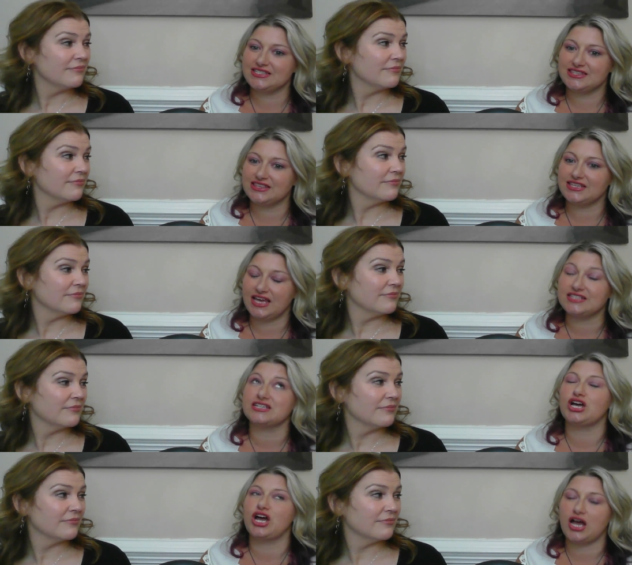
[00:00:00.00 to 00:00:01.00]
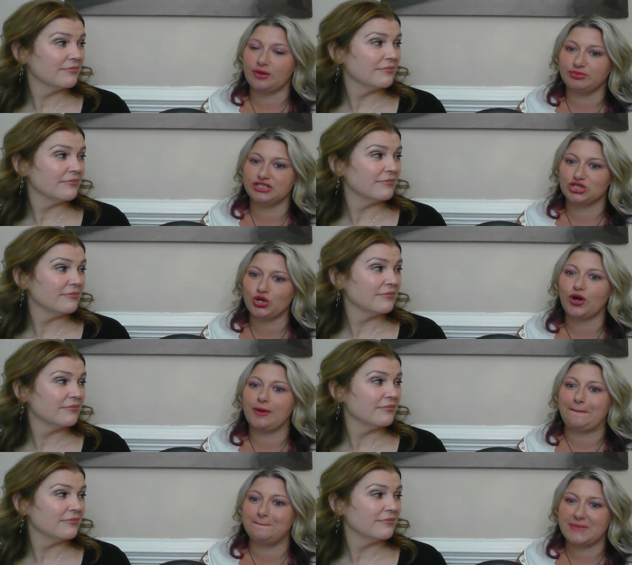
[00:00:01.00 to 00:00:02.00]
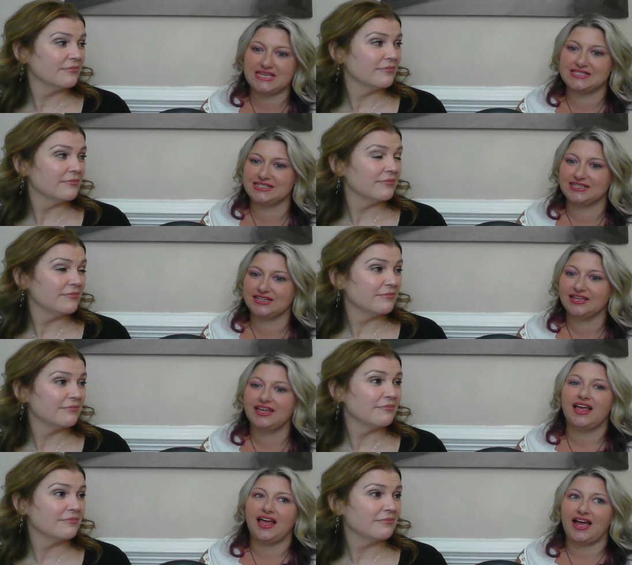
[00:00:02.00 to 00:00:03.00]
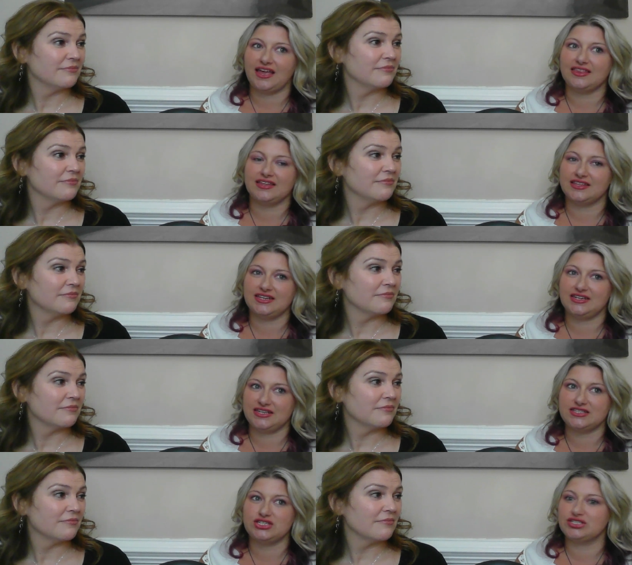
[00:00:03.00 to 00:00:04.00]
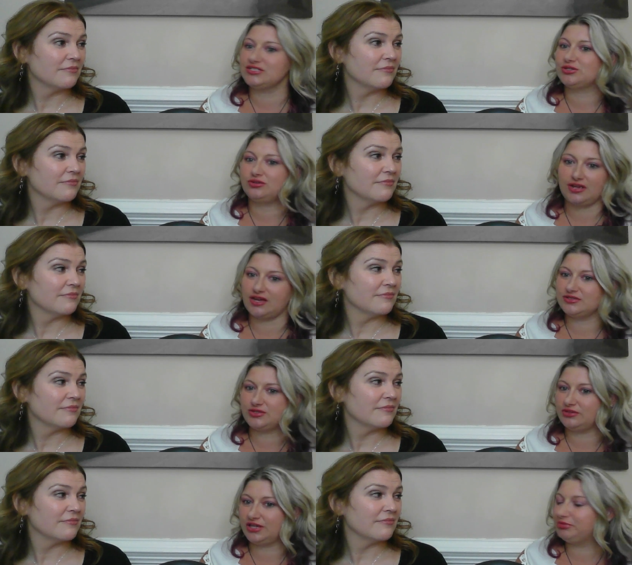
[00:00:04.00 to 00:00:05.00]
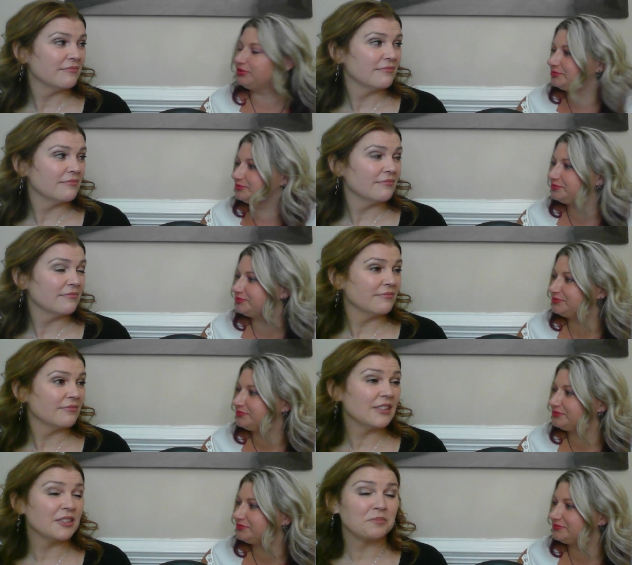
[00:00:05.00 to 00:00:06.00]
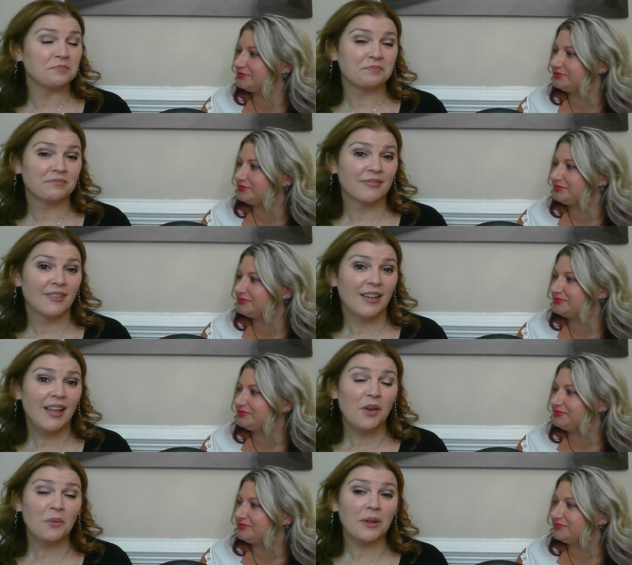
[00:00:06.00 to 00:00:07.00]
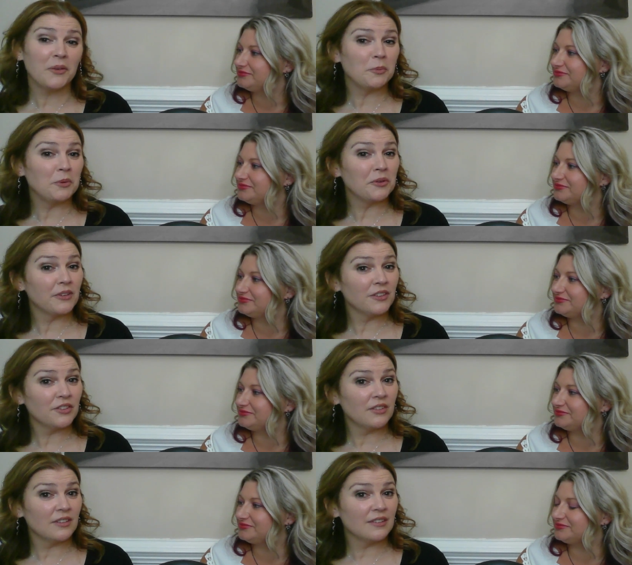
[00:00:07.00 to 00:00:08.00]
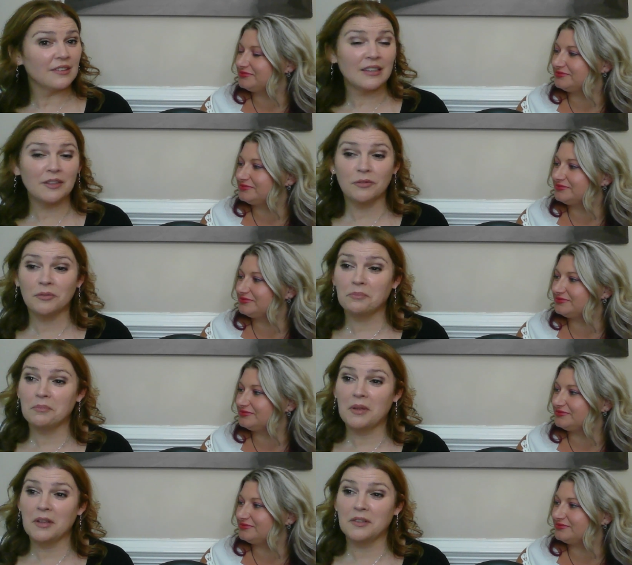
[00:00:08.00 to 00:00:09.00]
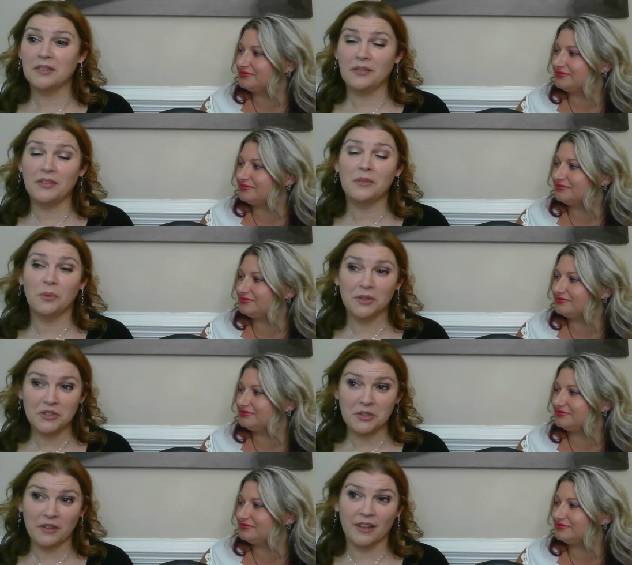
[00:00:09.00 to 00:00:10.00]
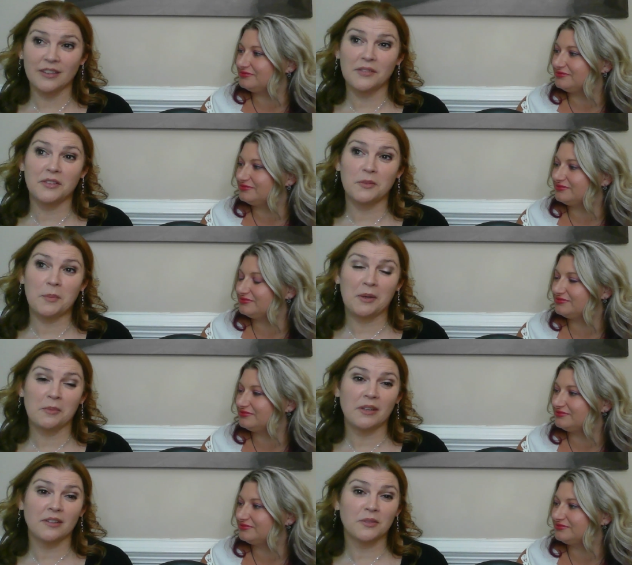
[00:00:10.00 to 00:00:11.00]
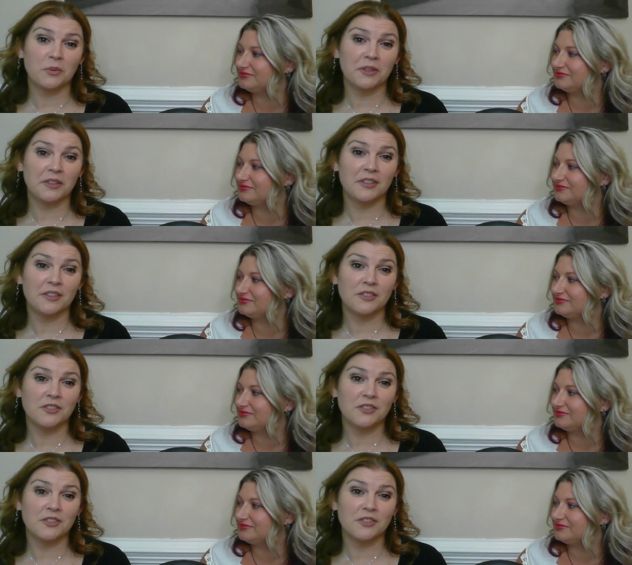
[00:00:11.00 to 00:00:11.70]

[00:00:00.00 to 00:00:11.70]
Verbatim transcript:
Speaker 1: he has accomplished are amazing. I think that he needs to just create his own label.
Speaker 2: Yeah. Well, it would be really interesting to see if his if he were to do that, if his bandmates would